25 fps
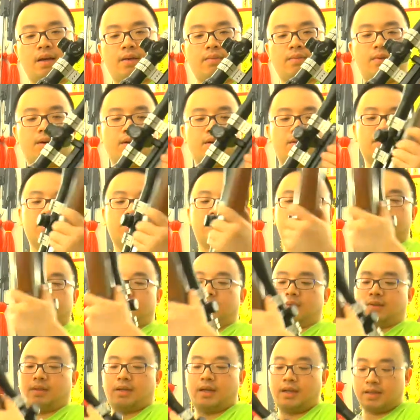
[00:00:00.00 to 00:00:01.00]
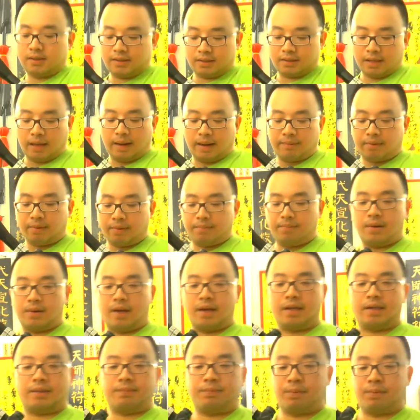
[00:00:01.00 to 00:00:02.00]
it works. Okay, snaps in
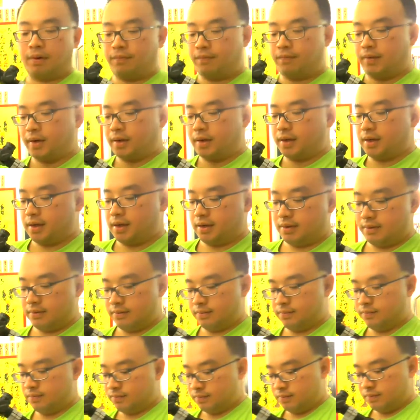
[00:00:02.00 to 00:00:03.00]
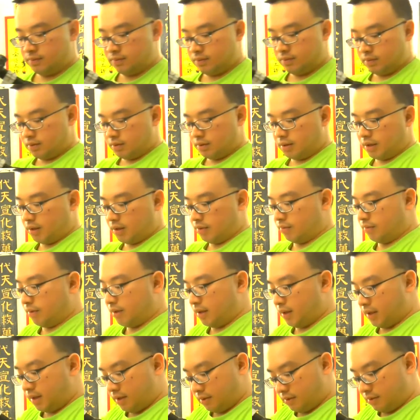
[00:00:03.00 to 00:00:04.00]
place perfectly. You can
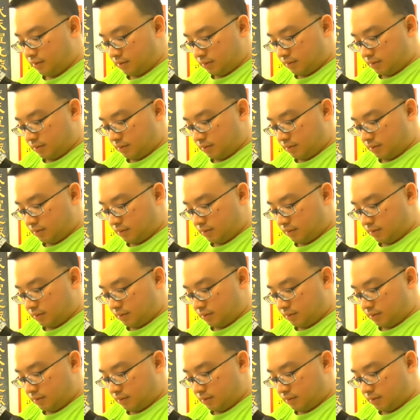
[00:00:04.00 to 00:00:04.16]
really,